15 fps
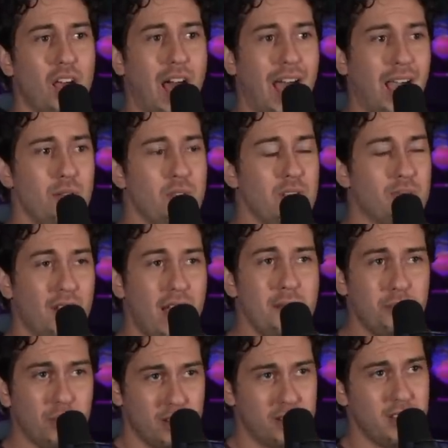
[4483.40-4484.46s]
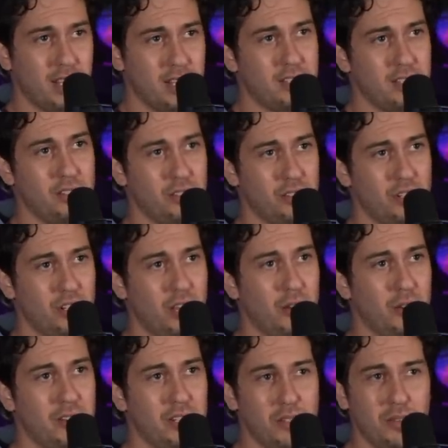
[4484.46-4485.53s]
I if I book tickets to your
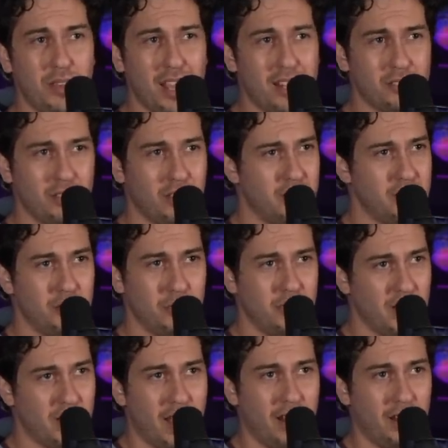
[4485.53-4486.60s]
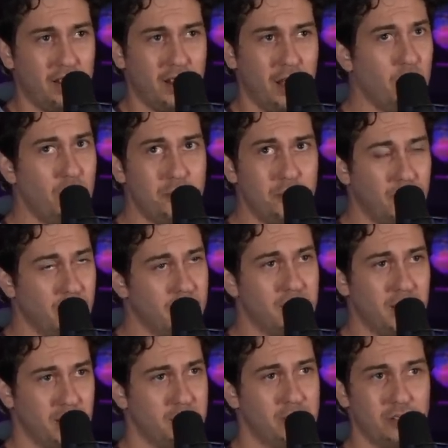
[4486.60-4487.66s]
show and then you cancel it because you were tired, I wouldn't book
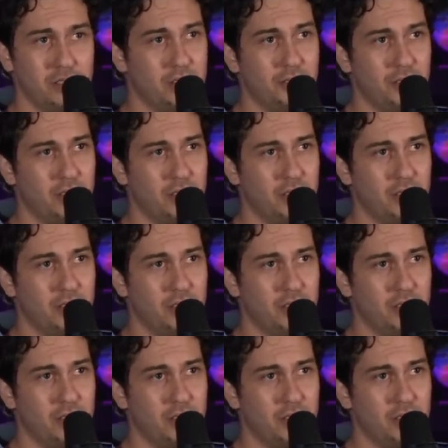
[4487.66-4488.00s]
tickets to your show